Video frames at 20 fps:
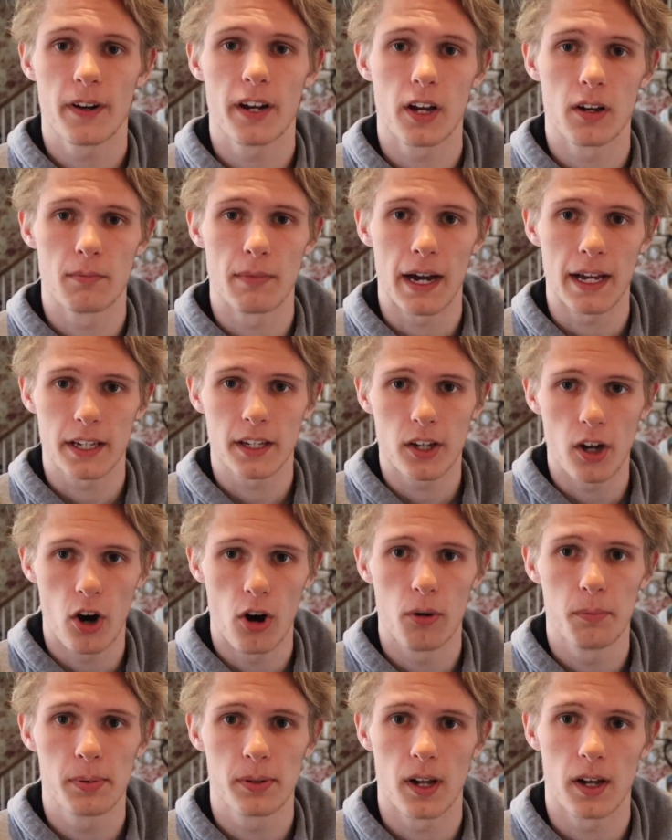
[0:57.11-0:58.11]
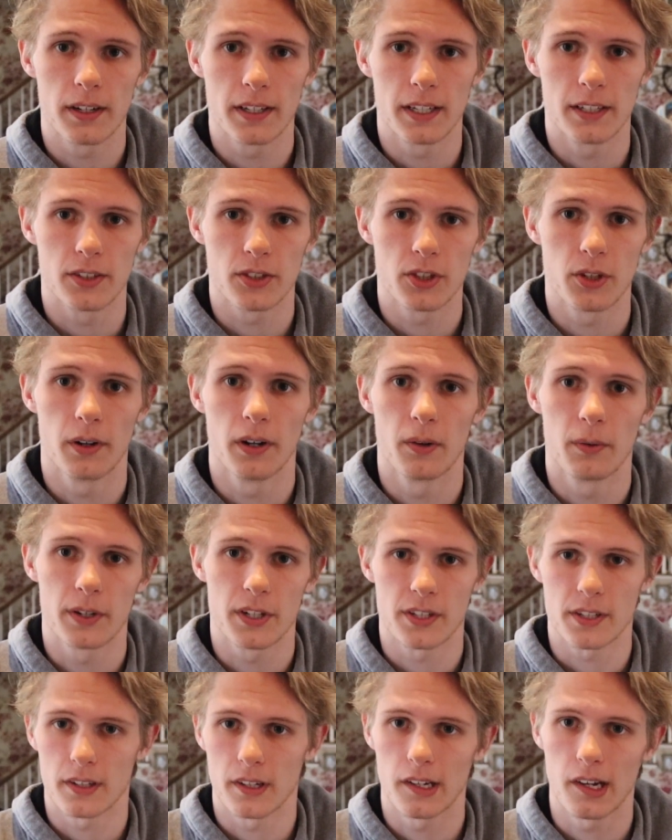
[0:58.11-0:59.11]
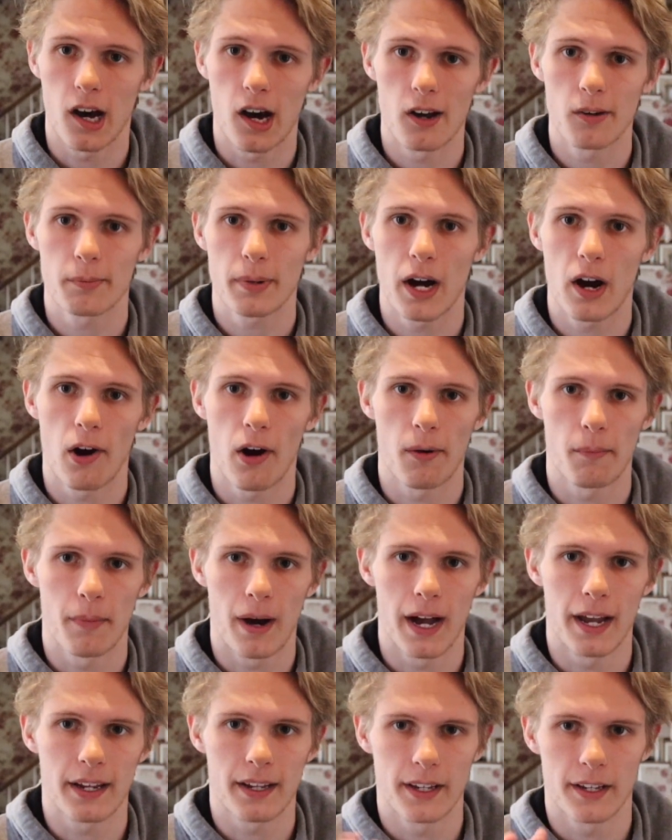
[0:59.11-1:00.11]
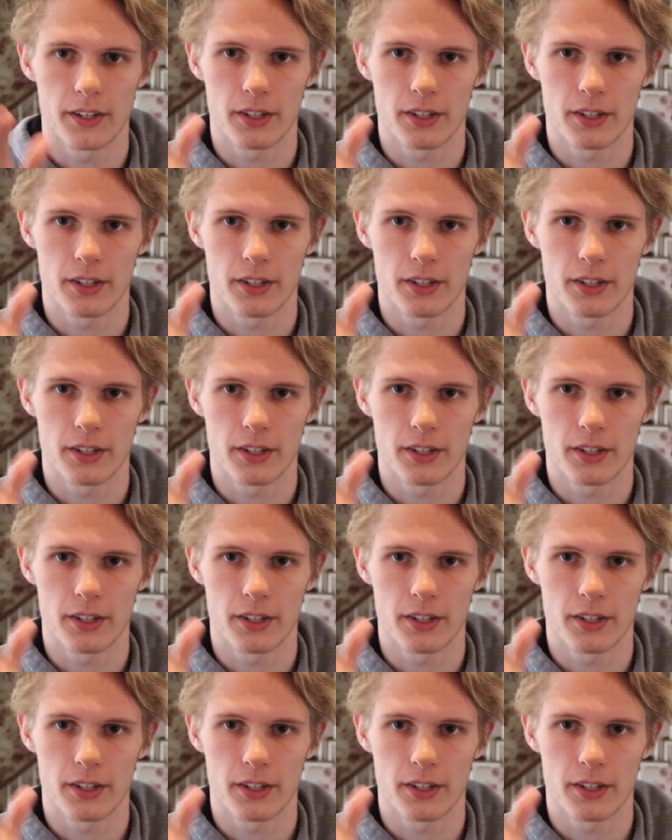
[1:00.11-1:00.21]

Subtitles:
VideoMic Go plugged into it, which is a non-powered mic.